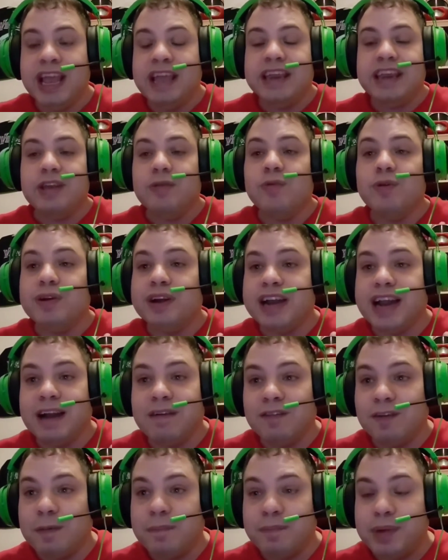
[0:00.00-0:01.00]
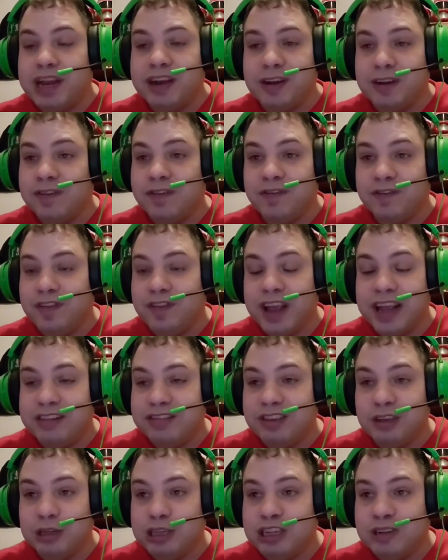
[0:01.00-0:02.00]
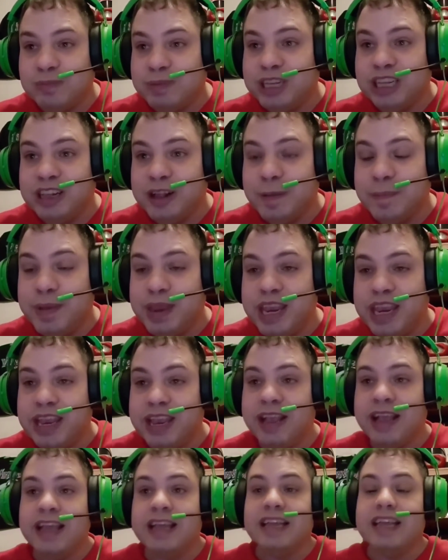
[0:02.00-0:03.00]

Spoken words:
He will never be the face of WWE.